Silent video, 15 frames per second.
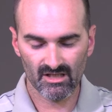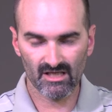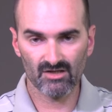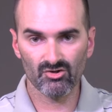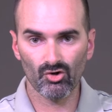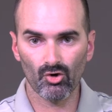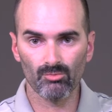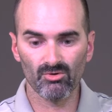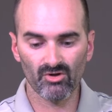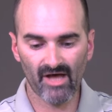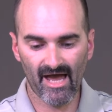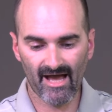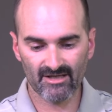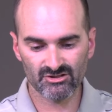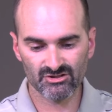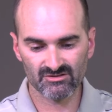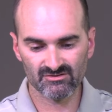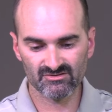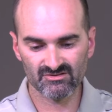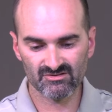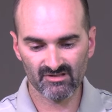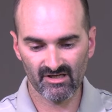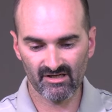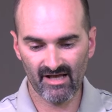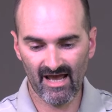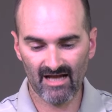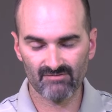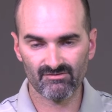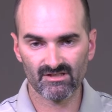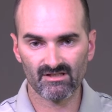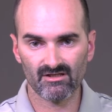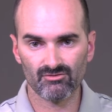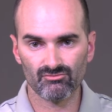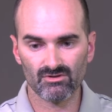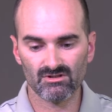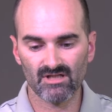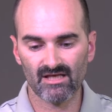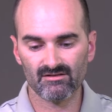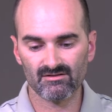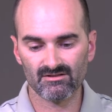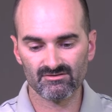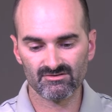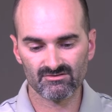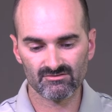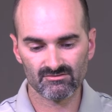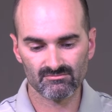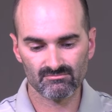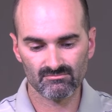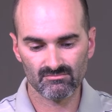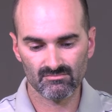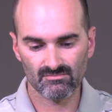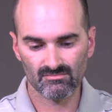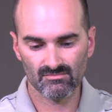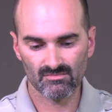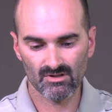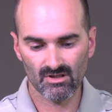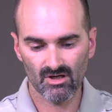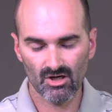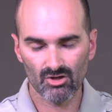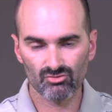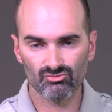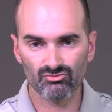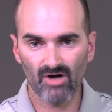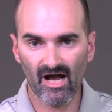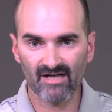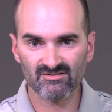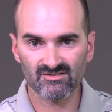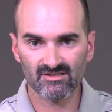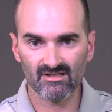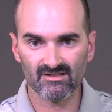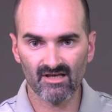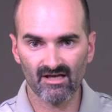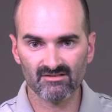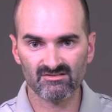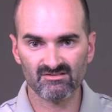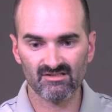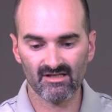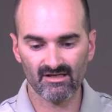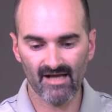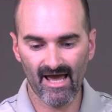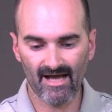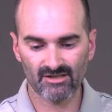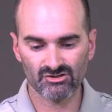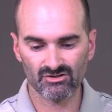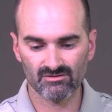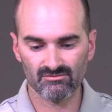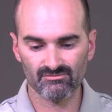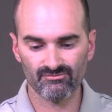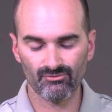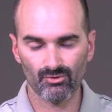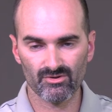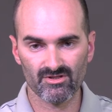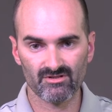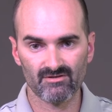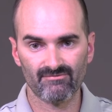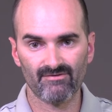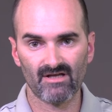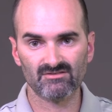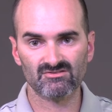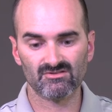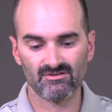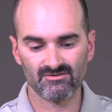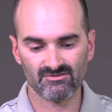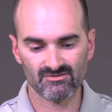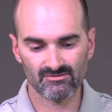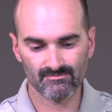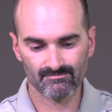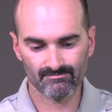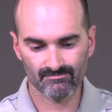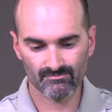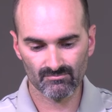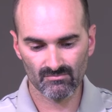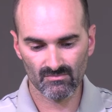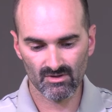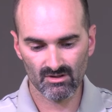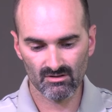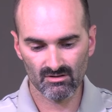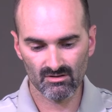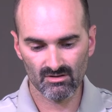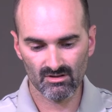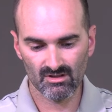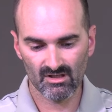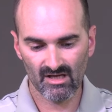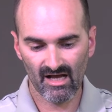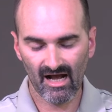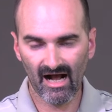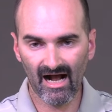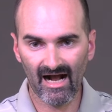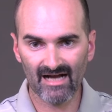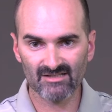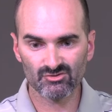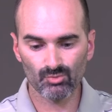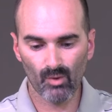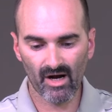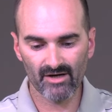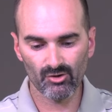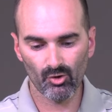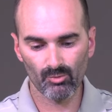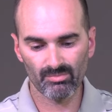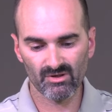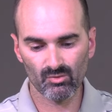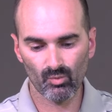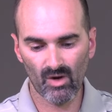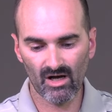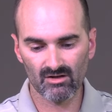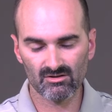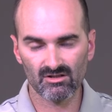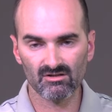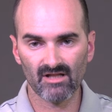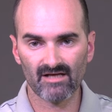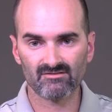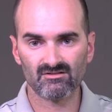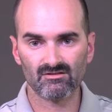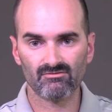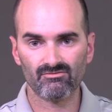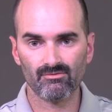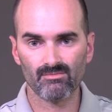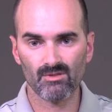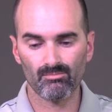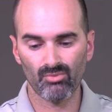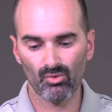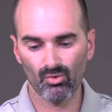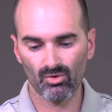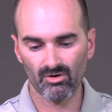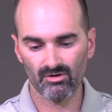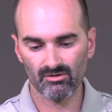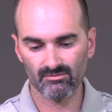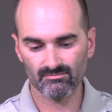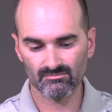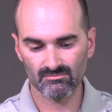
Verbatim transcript: in noble actions an advocate relentless, rising against inaction for the defenseless, eyes wide open while collecting from the poor,